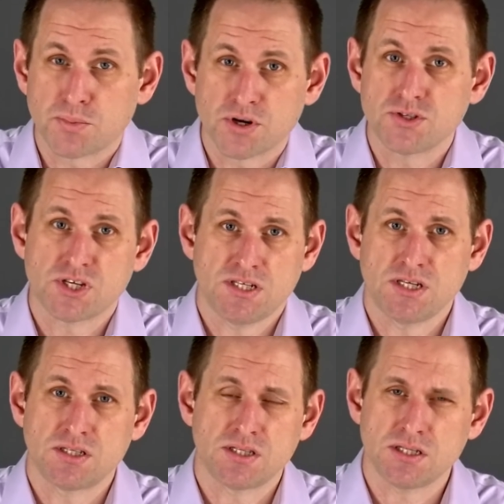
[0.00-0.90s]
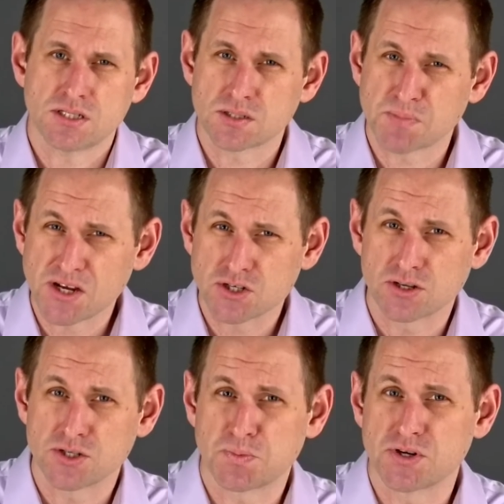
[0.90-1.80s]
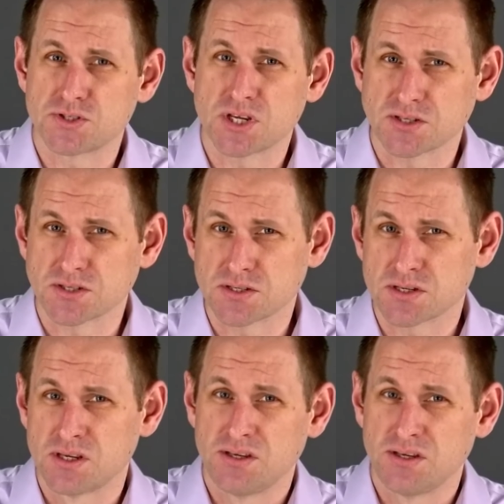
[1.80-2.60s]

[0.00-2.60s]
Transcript: processing to these specialized processors,